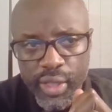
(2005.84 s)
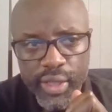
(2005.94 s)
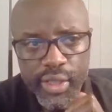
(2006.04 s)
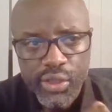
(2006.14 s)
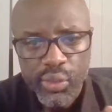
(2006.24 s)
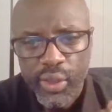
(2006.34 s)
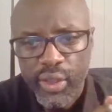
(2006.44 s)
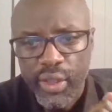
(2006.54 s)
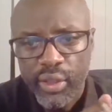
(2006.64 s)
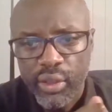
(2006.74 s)
Is
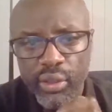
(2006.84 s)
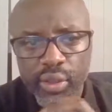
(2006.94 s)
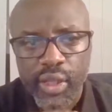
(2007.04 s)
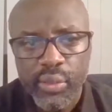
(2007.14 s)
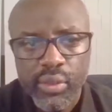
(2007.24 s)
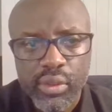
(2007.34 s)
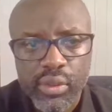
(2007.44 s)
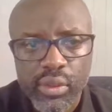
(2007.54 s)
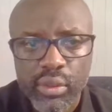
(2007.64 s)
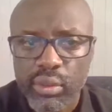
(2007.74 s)
Rwanda in the lockdown?
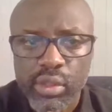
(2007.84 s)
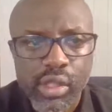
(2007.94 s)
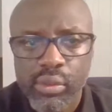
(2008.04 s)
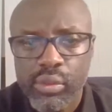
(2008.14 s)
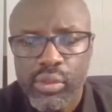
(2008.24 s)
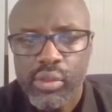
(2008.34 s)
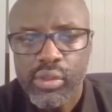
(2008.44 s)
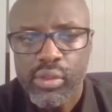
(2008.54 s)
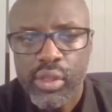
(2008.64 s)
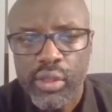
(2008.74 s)
No.
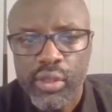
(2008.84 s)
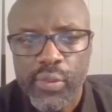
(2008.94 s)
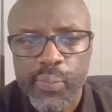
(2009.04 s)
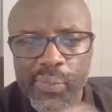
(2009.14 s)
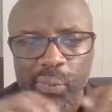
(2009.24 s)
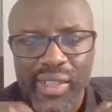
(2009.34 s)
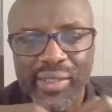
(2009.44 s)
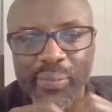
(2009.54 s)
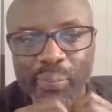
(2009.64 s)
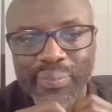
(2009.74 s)

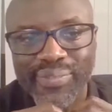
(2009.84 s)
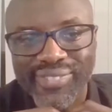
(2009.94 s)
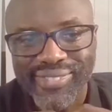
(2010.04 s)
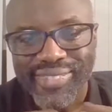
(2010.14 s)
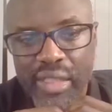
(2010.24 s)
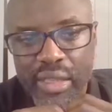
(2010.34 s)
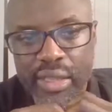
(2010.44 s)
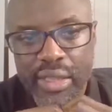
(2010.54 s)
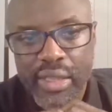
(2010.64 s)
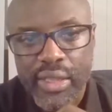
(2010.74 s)
Well,
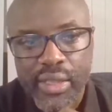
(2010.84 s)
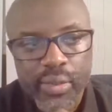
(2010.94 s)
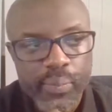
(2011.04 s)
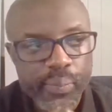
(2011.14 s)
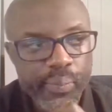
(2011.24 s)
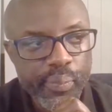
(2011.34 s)
um,